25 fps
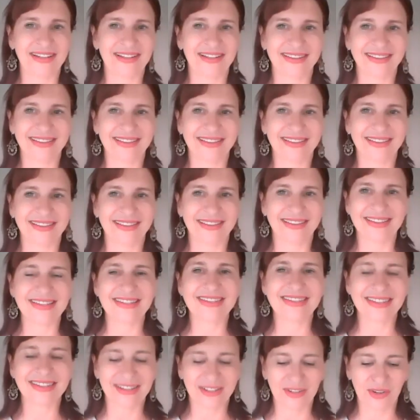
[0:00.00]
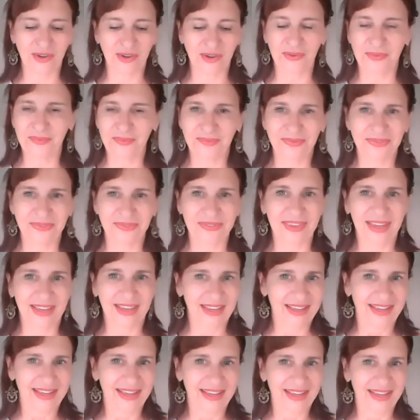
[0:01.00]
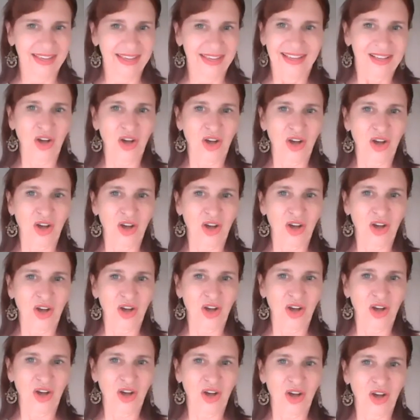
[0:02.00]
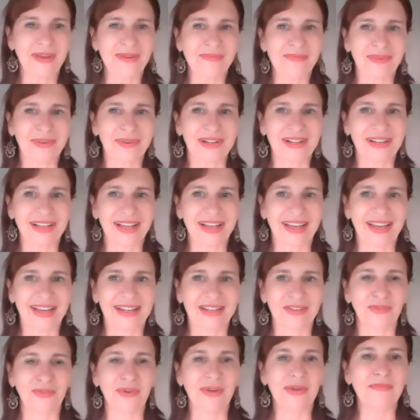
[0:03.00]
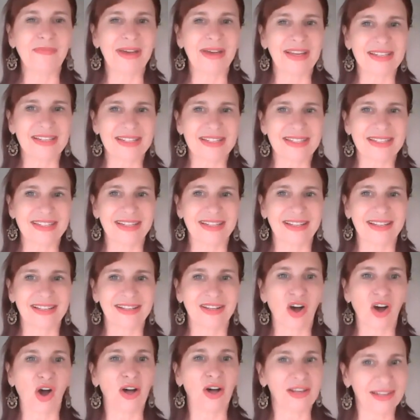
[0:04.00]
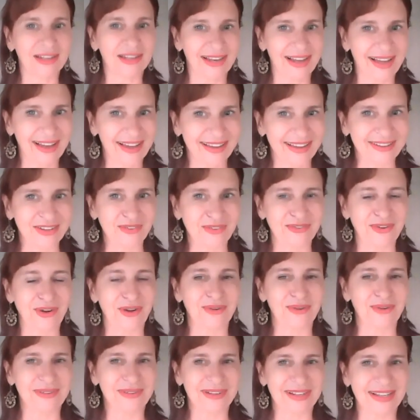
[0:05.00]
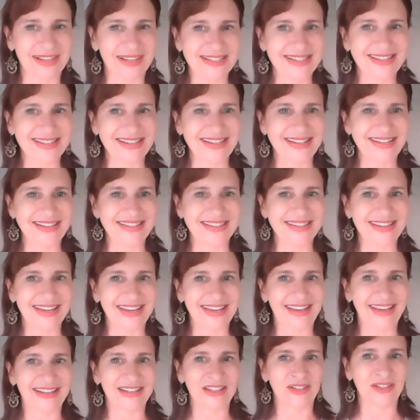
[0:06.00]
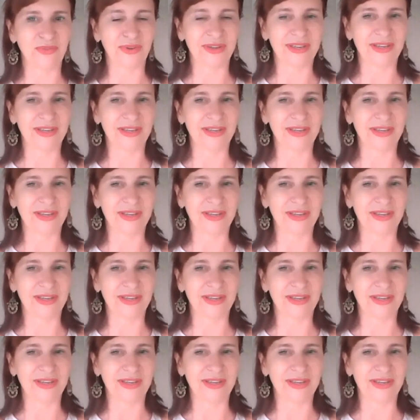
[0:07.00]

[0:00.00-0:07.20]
I mean, this is, God works through people, and we met online of all places, and